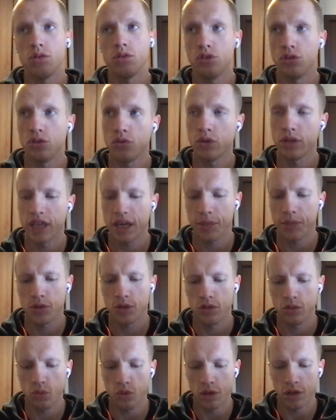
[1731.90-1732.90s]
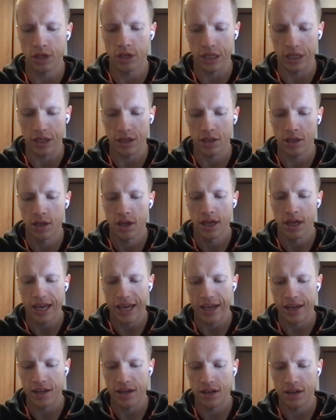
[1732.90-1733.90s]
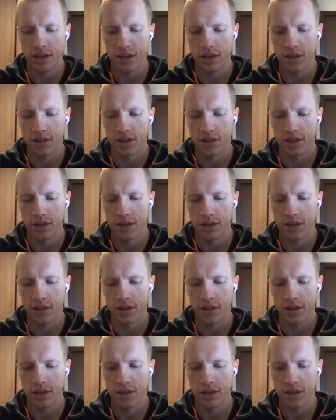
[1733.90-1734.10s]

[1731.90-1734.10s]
you kept on working, and